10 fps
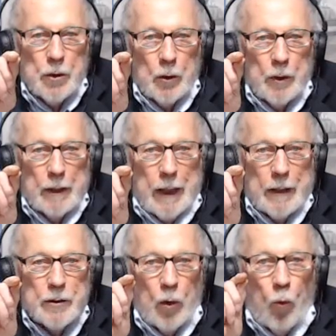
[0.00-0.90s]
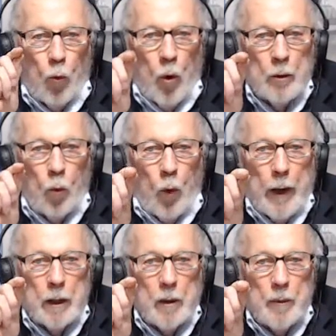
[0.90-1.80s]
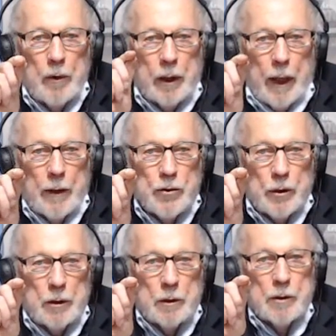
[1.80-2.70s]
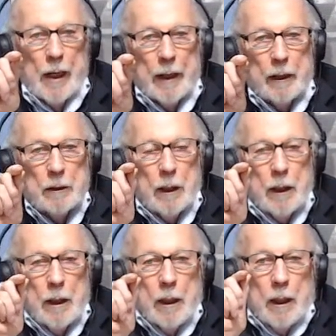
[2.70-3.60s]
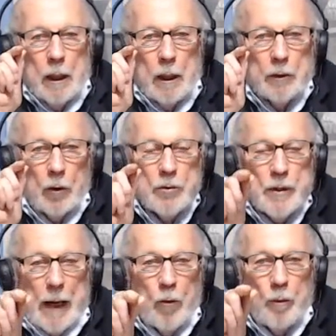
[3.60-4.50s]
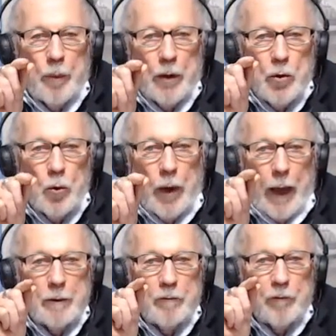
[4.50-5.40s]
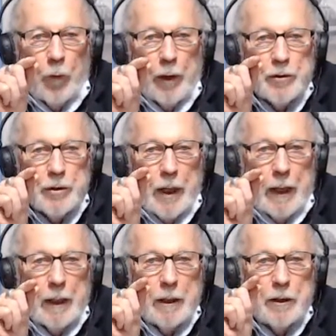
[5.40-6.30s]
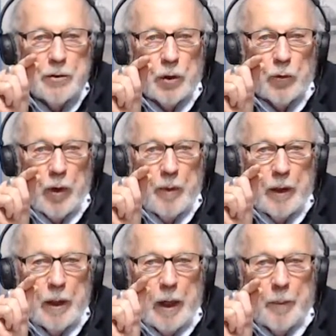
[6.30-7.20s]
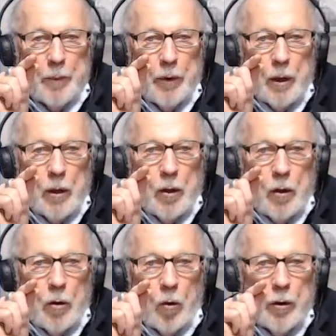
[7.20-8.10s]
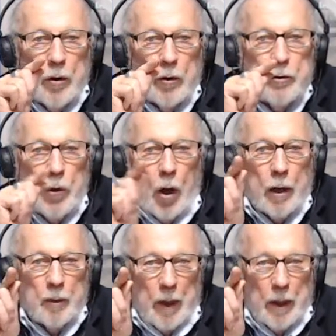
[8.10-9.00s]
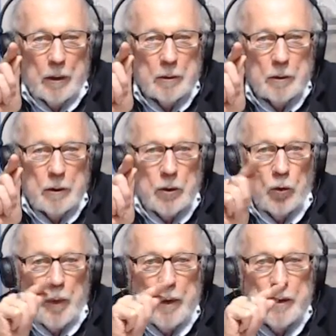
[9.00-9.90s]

So that's a one-way communication cycle. It goes out, but you can't voice any disagreement up, or you're dog meat. You'll be